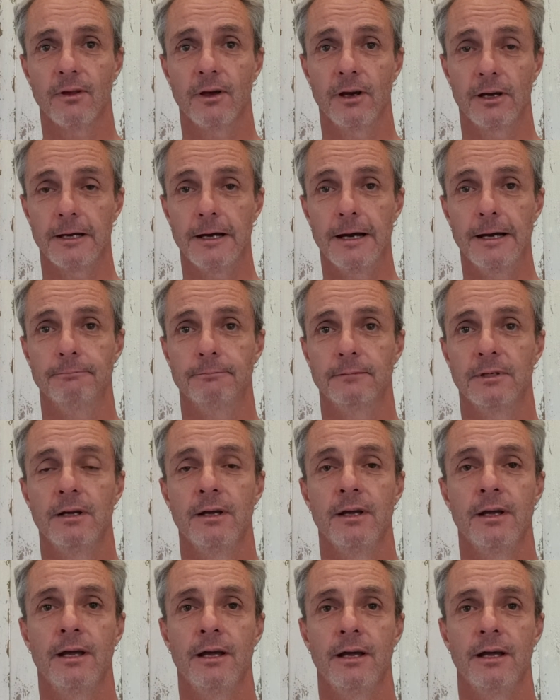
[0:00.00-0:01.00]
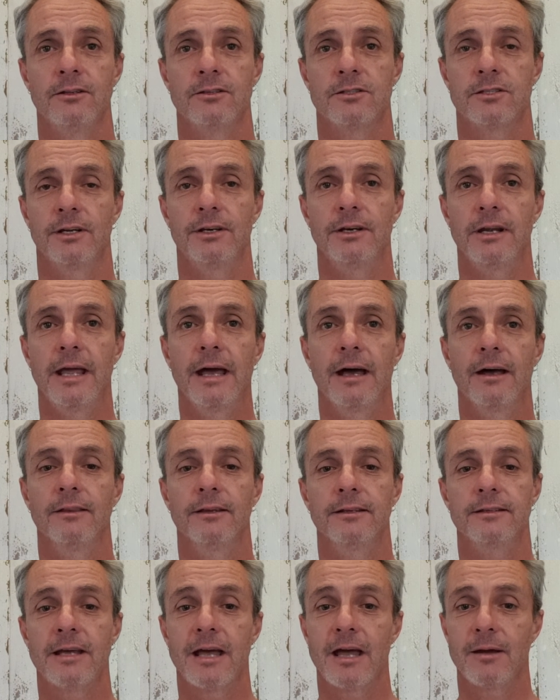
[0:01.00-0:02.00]
Okay, and so now
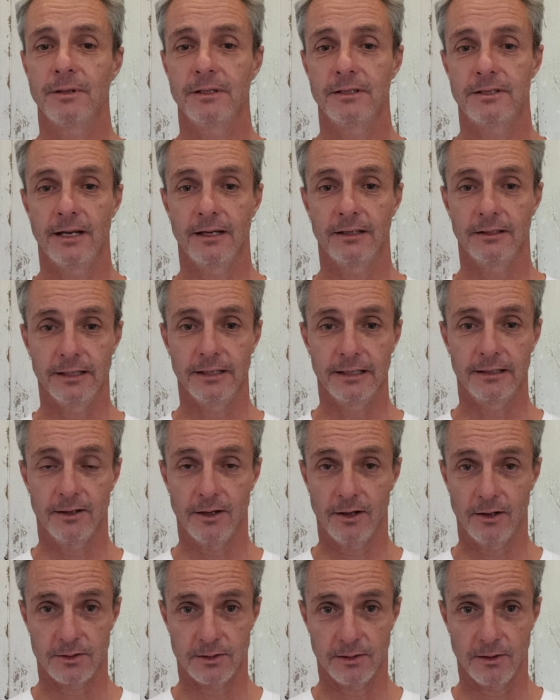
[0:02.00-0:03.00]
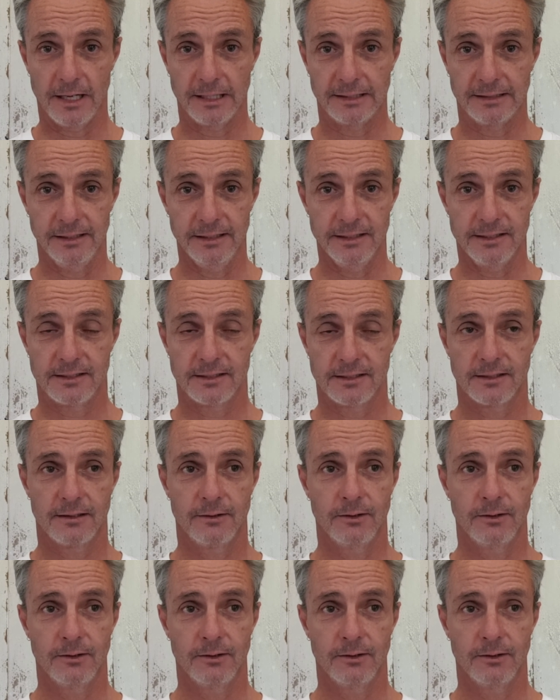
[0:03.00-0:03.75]
the tapping technique goes like this.